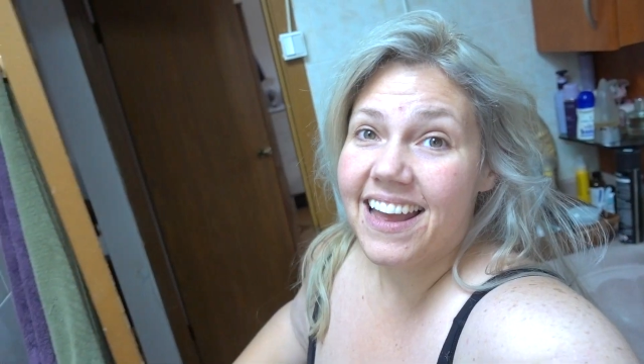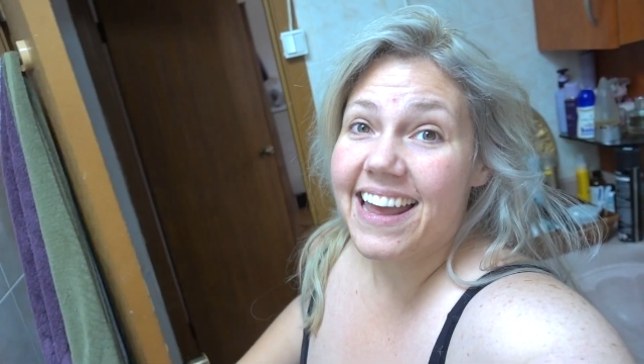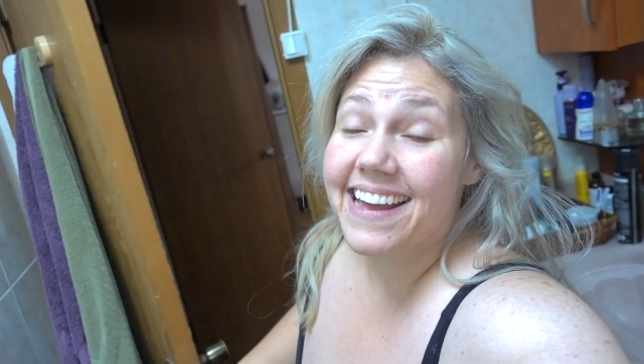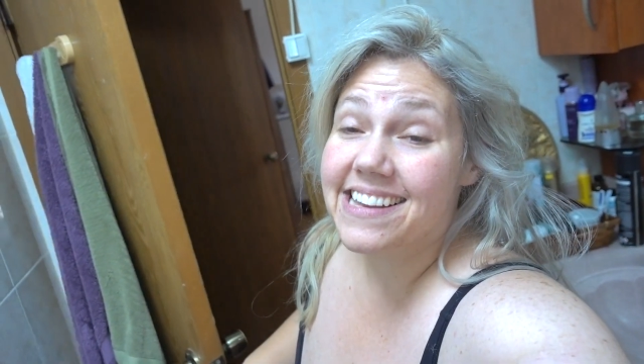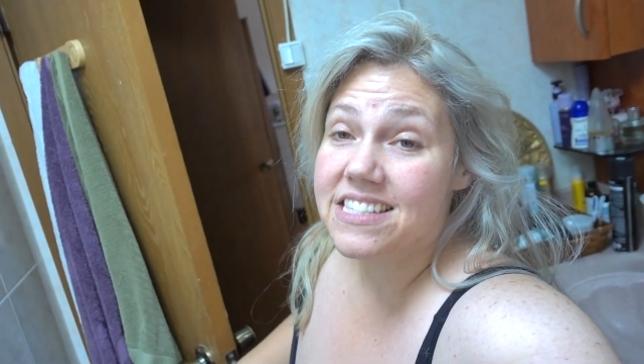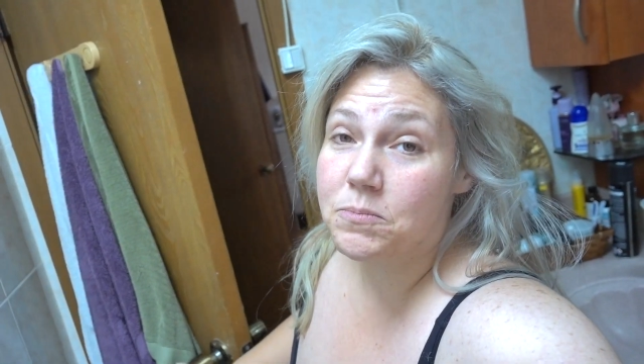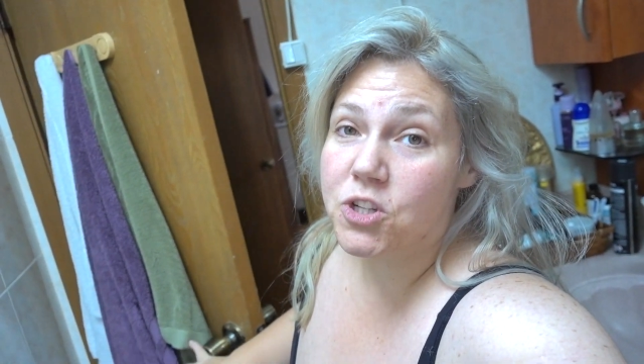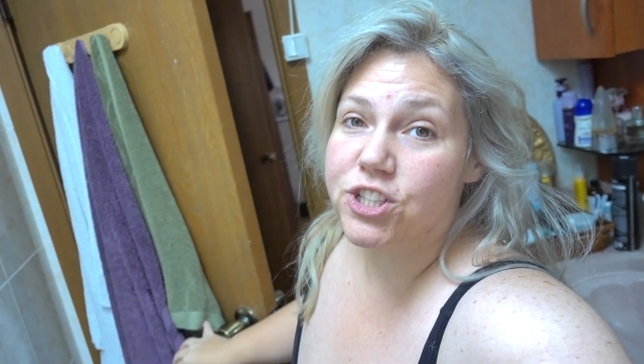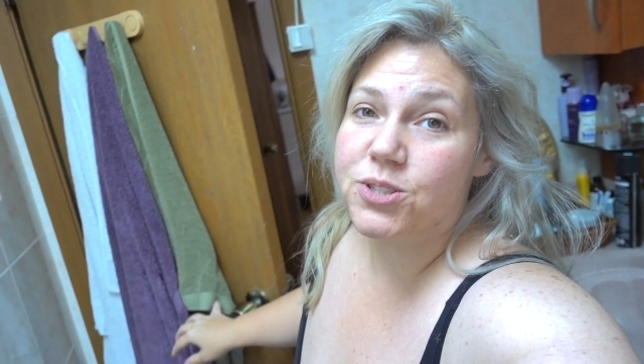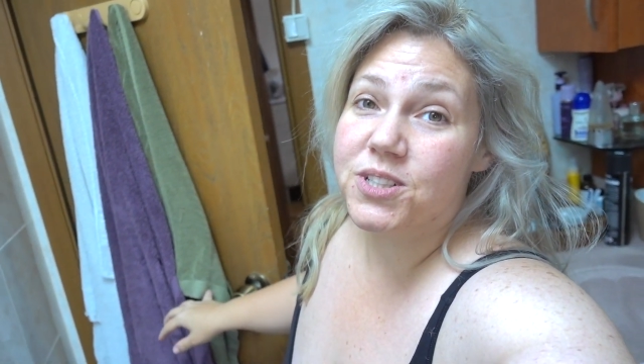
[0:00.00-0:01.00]
Hey guys, I'm
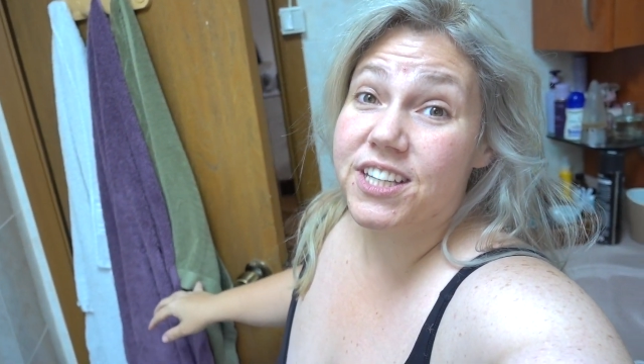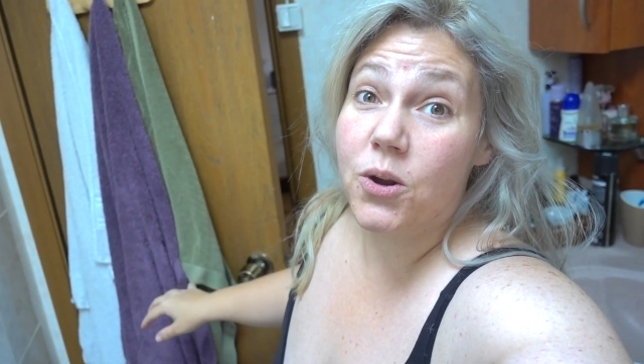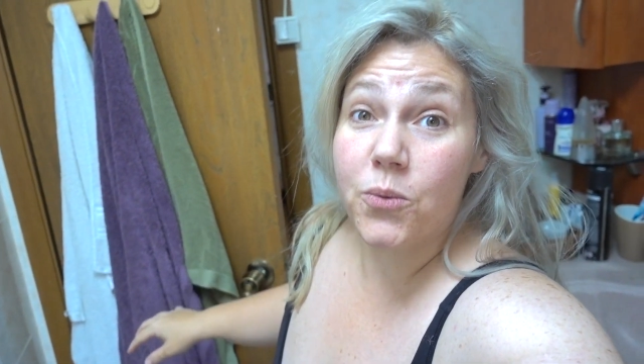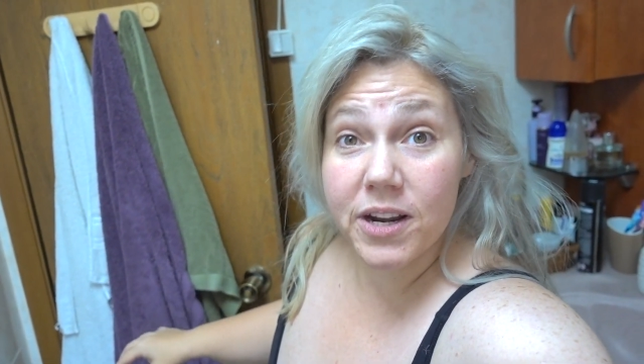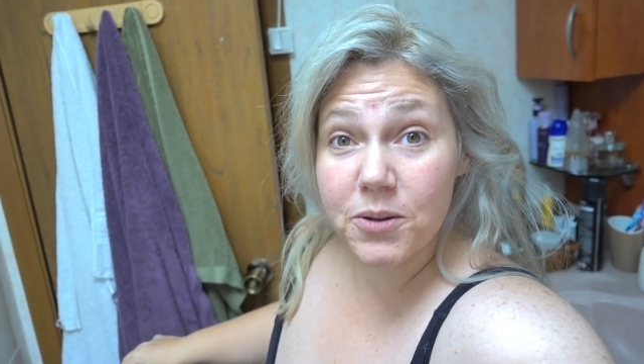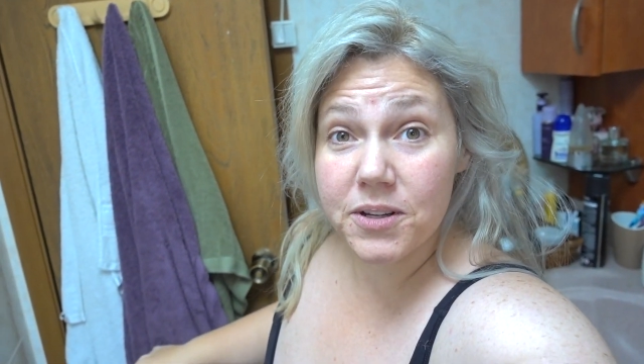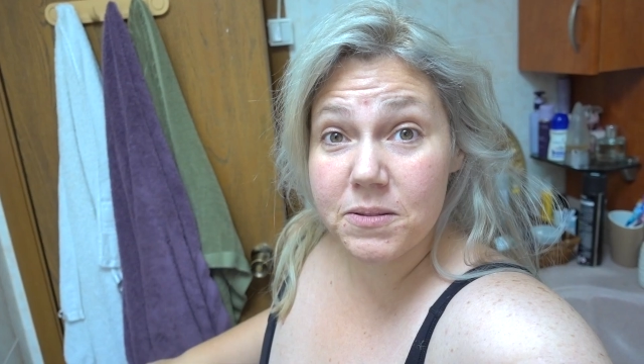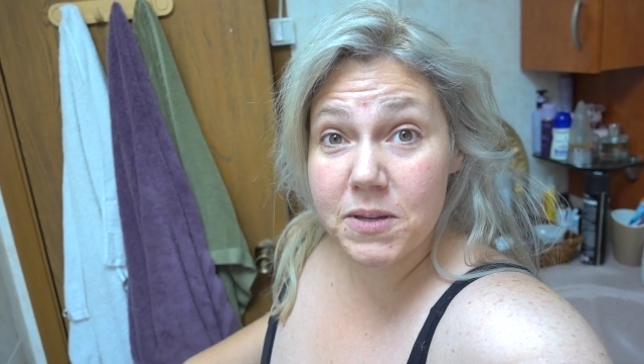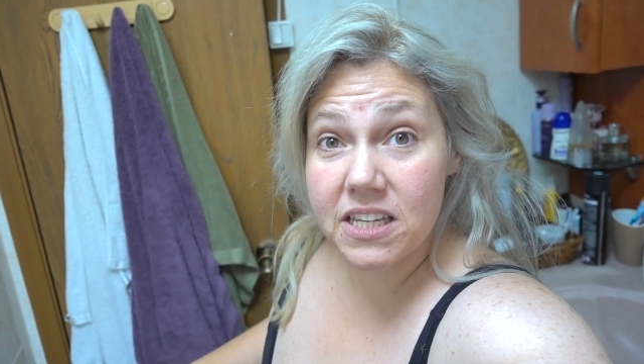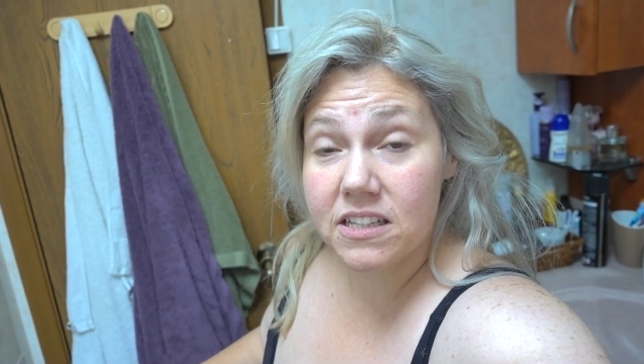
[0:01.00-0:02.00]
going to do a get ready
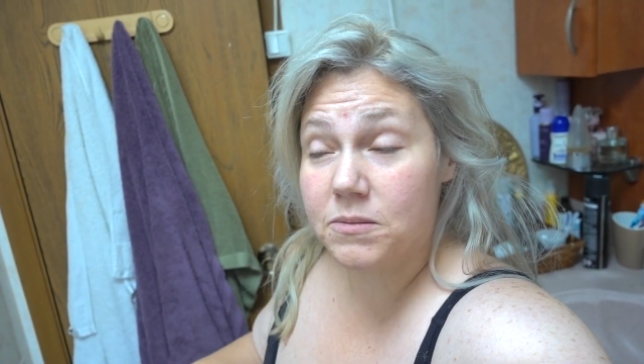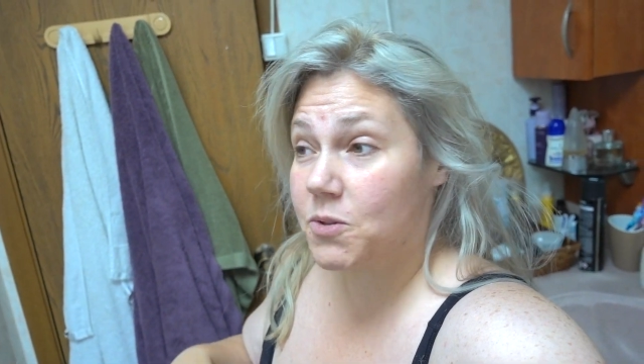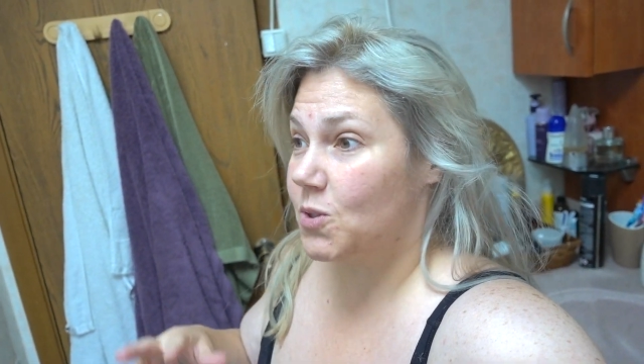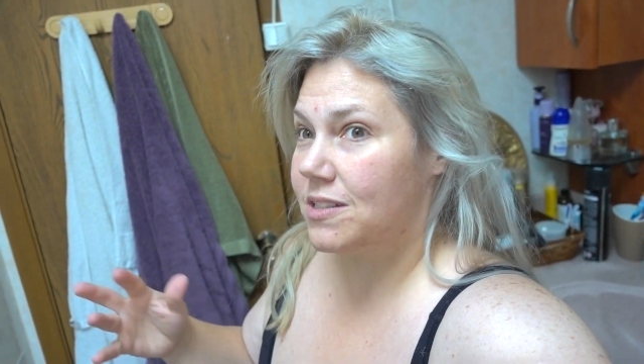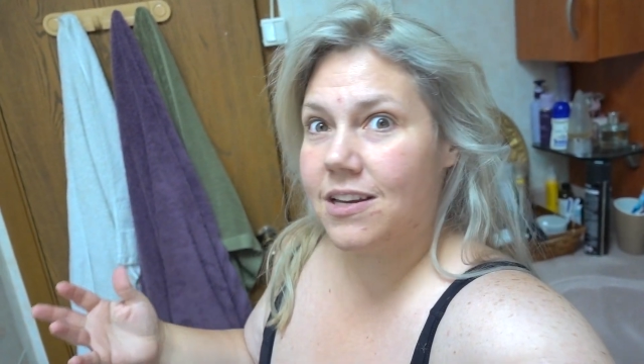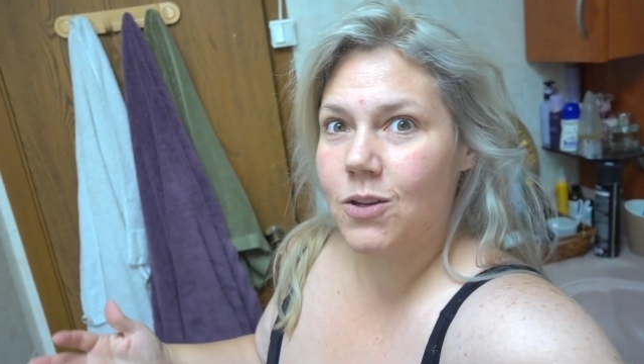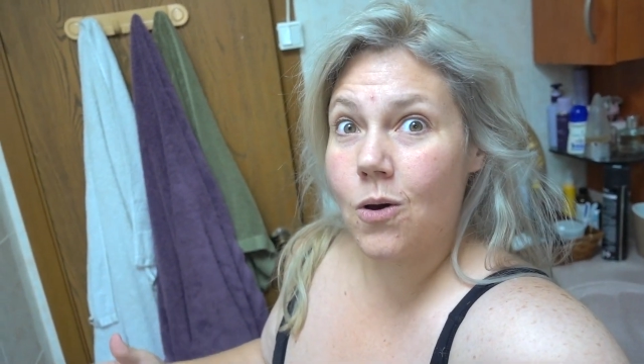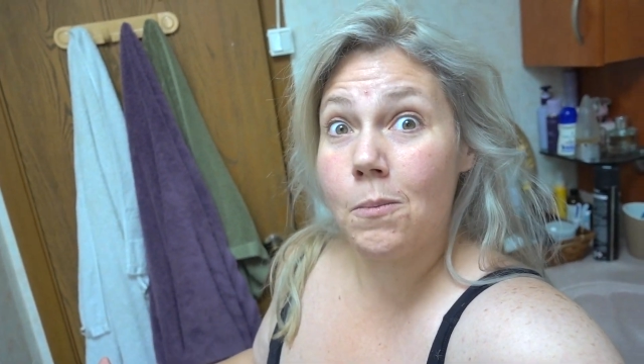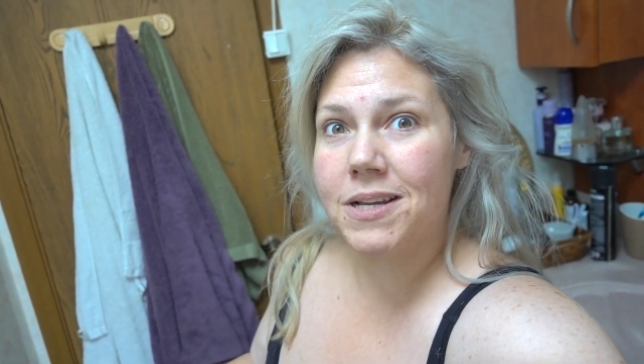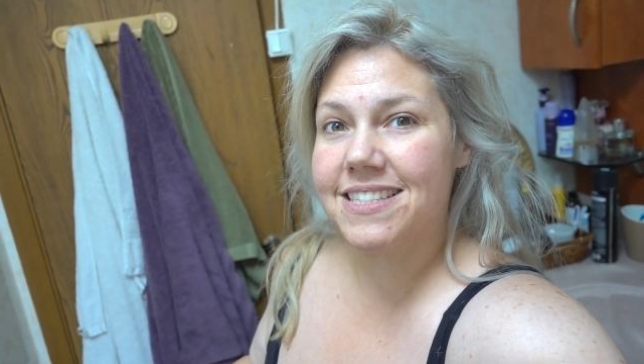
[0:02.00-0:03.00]
with me and I'm going to tell you
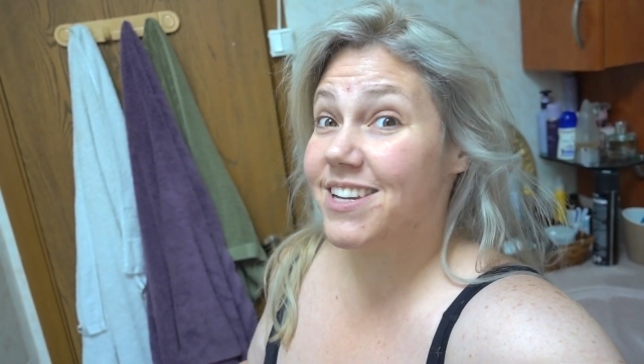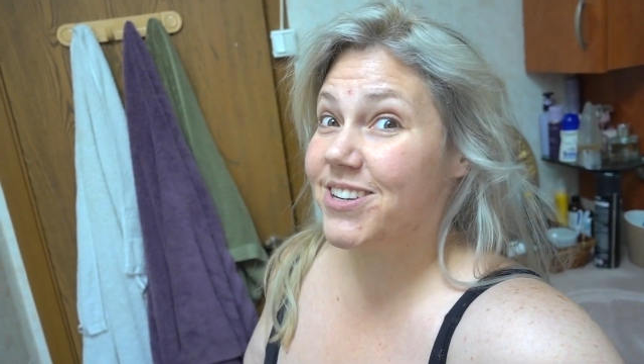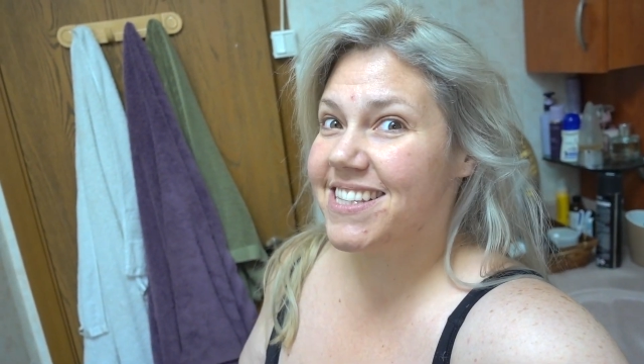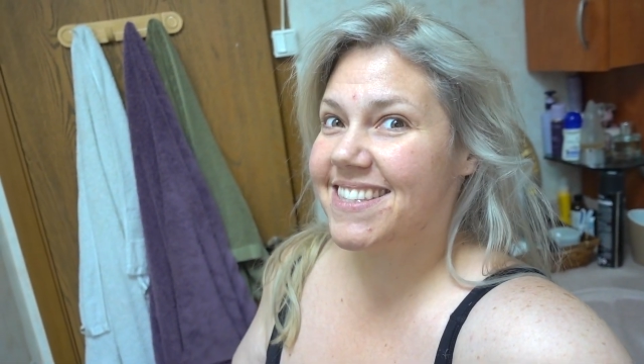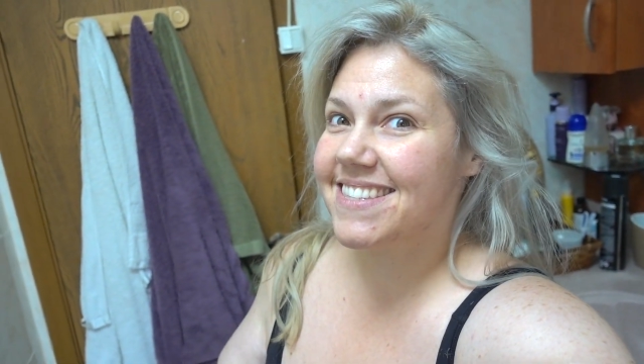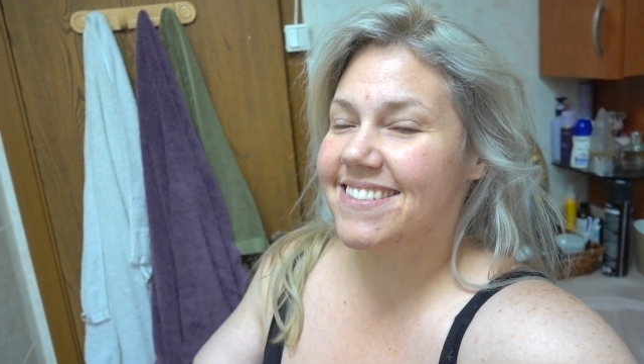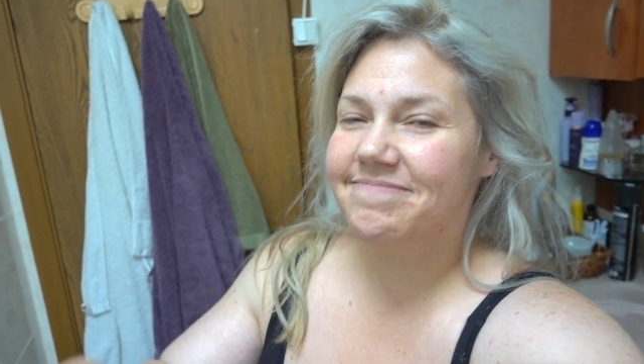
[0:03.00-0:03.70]
all my secrets.